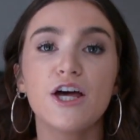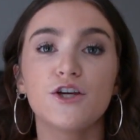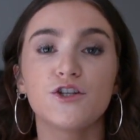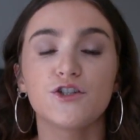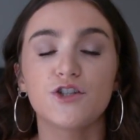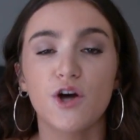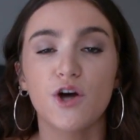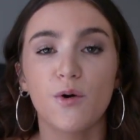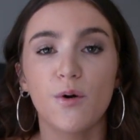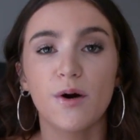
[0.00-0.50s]

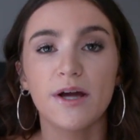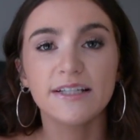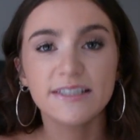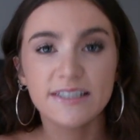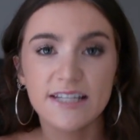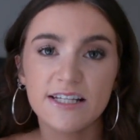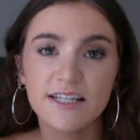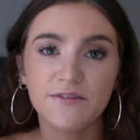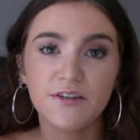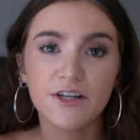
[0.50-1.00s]
So in
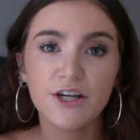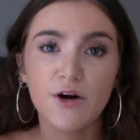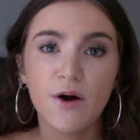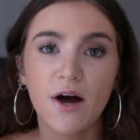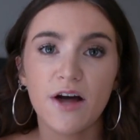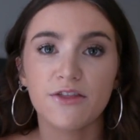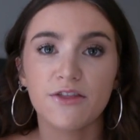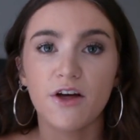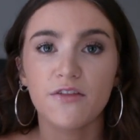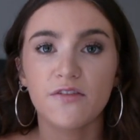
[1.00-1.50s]
today's video,
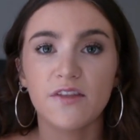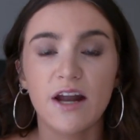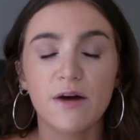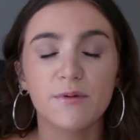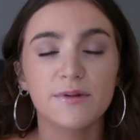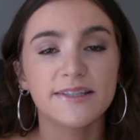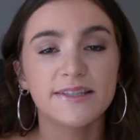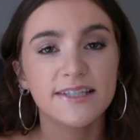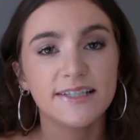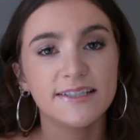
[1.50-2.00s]
I thought that
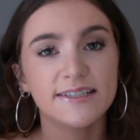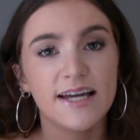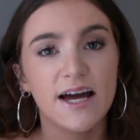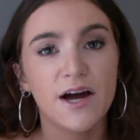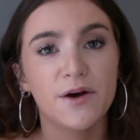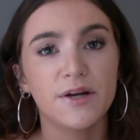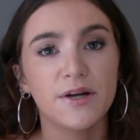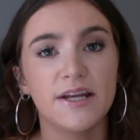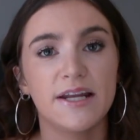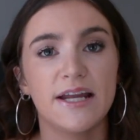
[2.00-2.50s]
I would sit
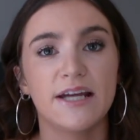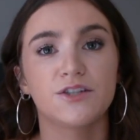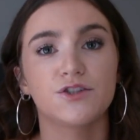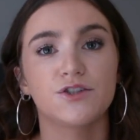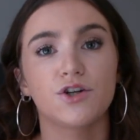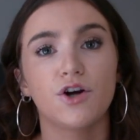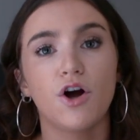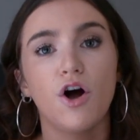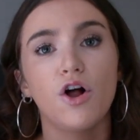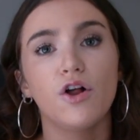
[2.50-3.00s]
down and
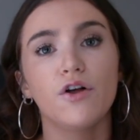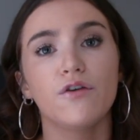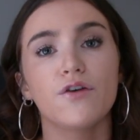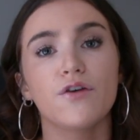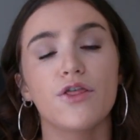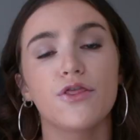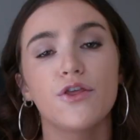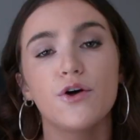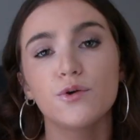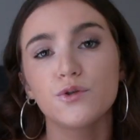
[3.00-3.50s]
answer all
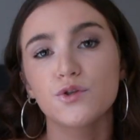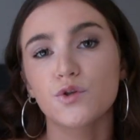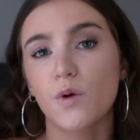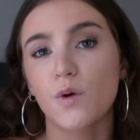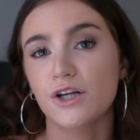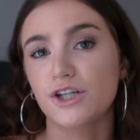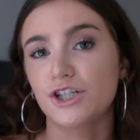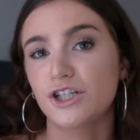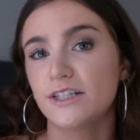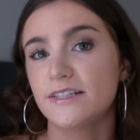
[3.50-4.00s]
of those
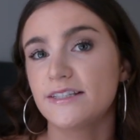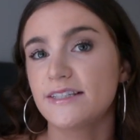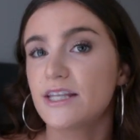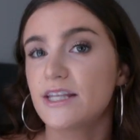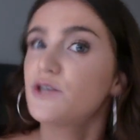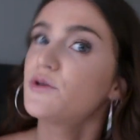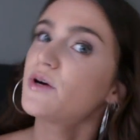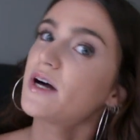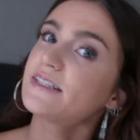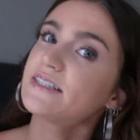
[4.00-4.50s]
questions
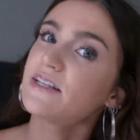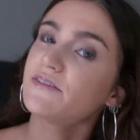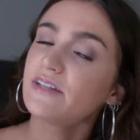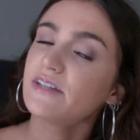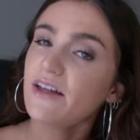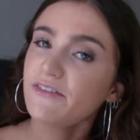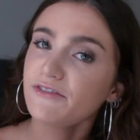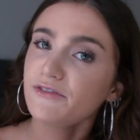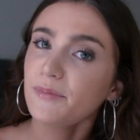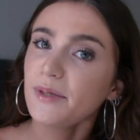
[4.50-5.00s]
that you guys have
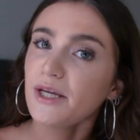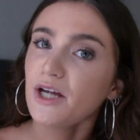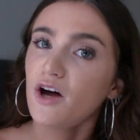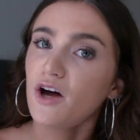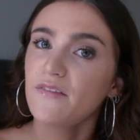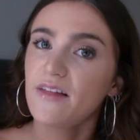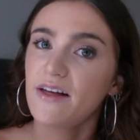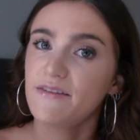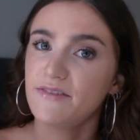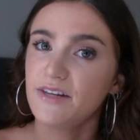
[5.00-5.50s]
left me
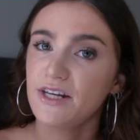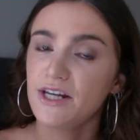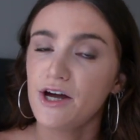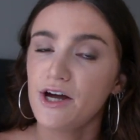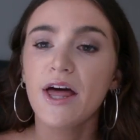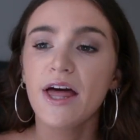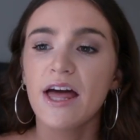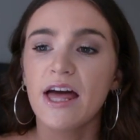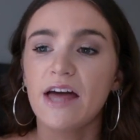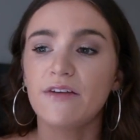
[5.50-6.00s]
on that
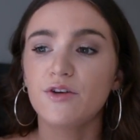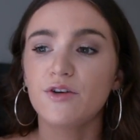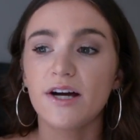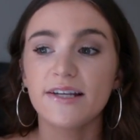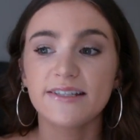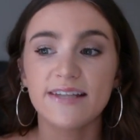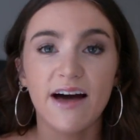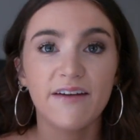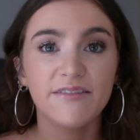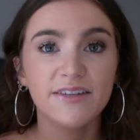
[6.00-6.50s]
video. If you
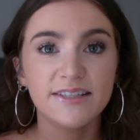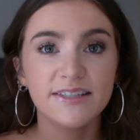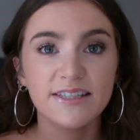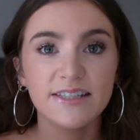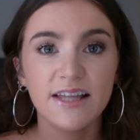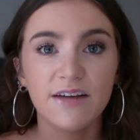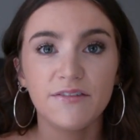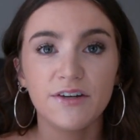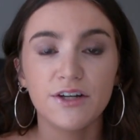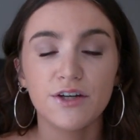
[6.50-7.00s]
guys haven't
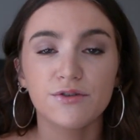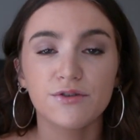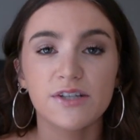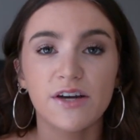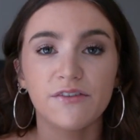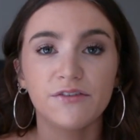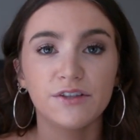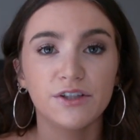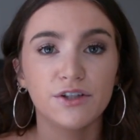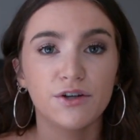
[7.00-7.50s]
seen that video,
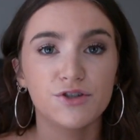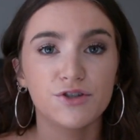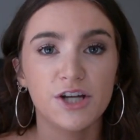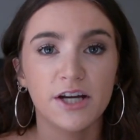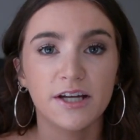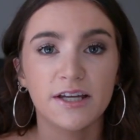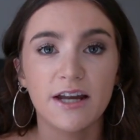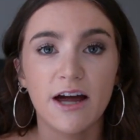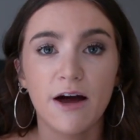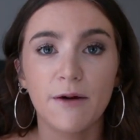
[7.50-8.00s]
definitely go
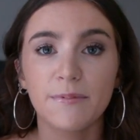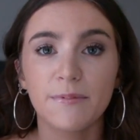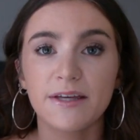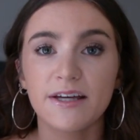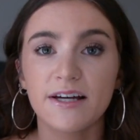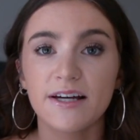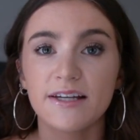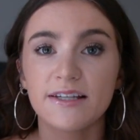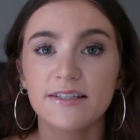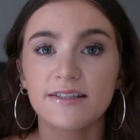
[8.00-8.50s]
check it out
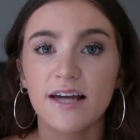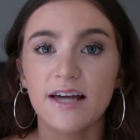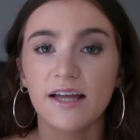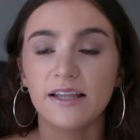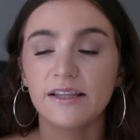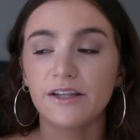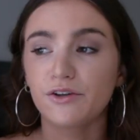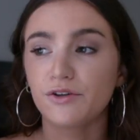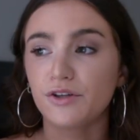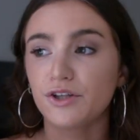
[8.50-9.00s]
because
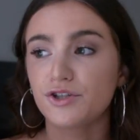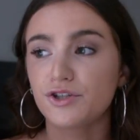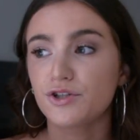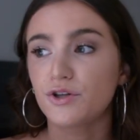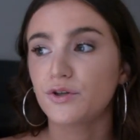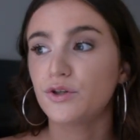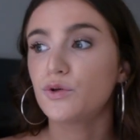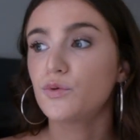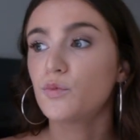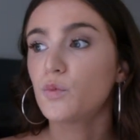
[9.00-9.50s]
I literally
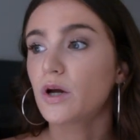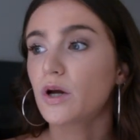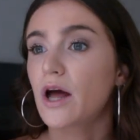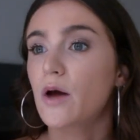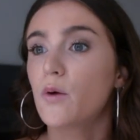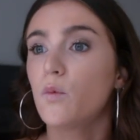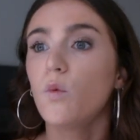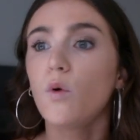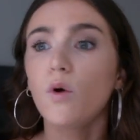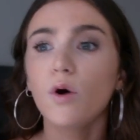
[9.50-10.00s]
show you what
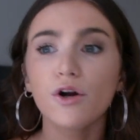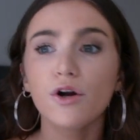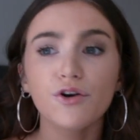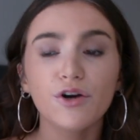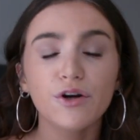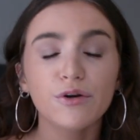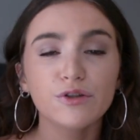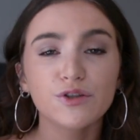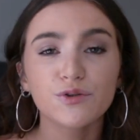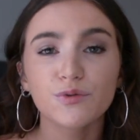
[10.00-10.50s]
I wore
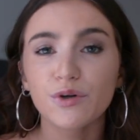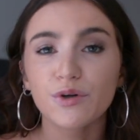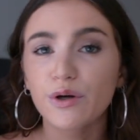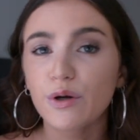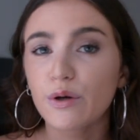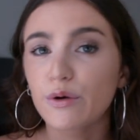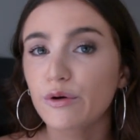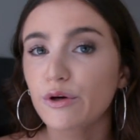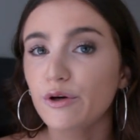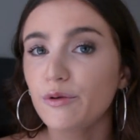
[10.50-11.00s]
during
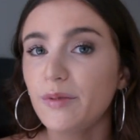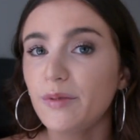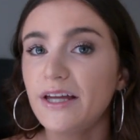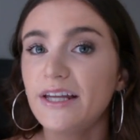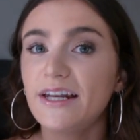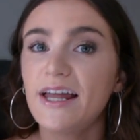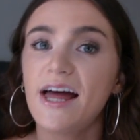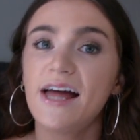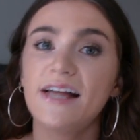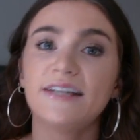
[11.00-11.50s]
sorority
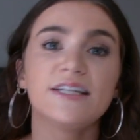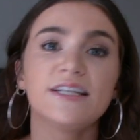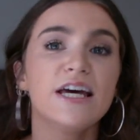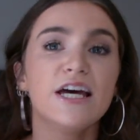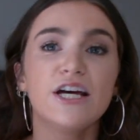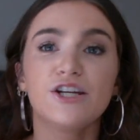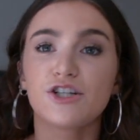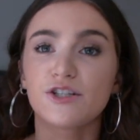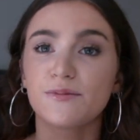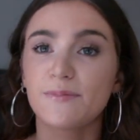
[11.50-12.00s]
recruitment and
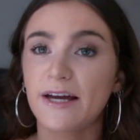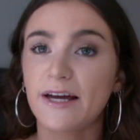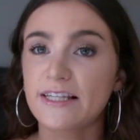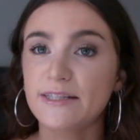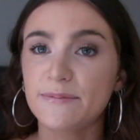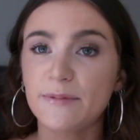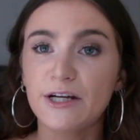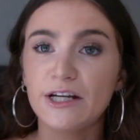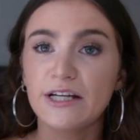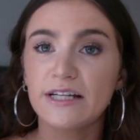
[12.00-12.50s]
just my
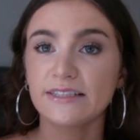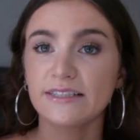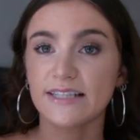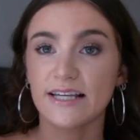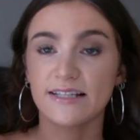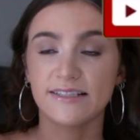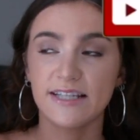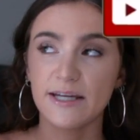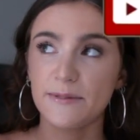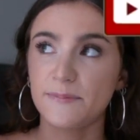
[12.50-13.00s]
experience
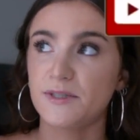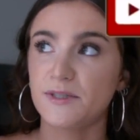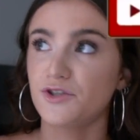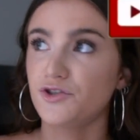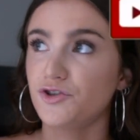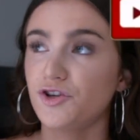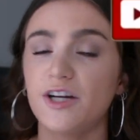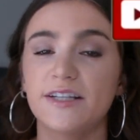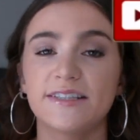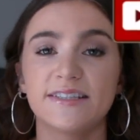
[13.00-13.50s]
and tips and
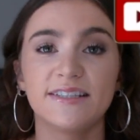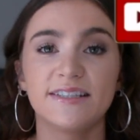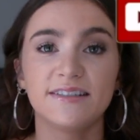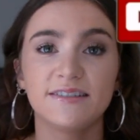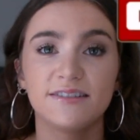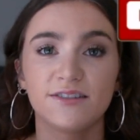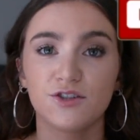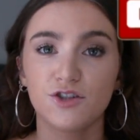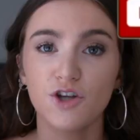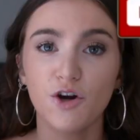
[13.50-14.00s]
tricks
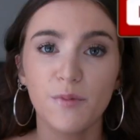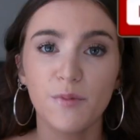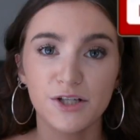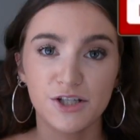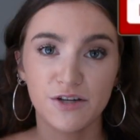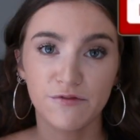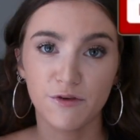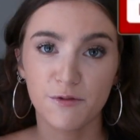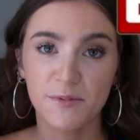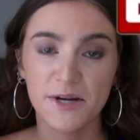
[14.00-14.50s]
and so
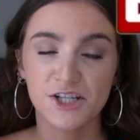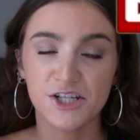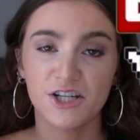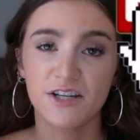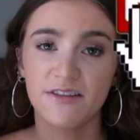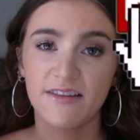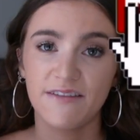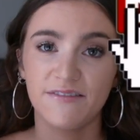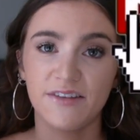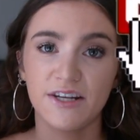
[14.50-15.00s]
much
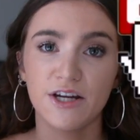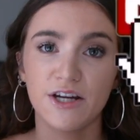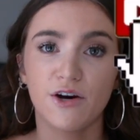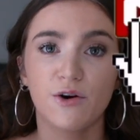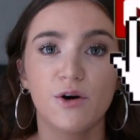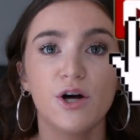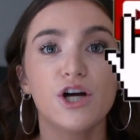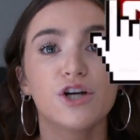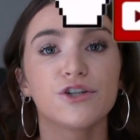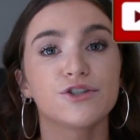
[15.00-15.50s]
information in that
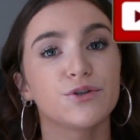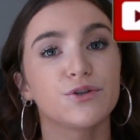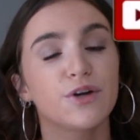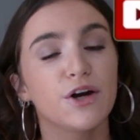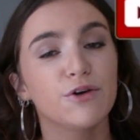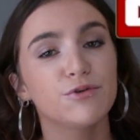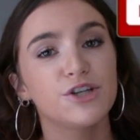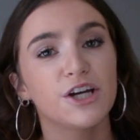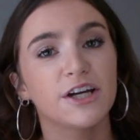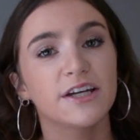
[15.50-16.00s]
video. So
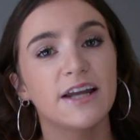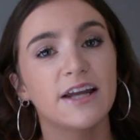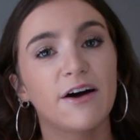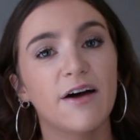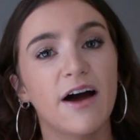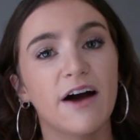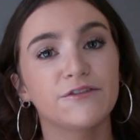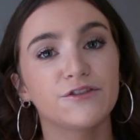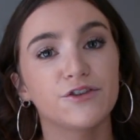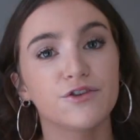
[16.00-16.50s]
go check it
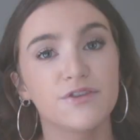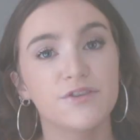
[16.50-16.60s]
out after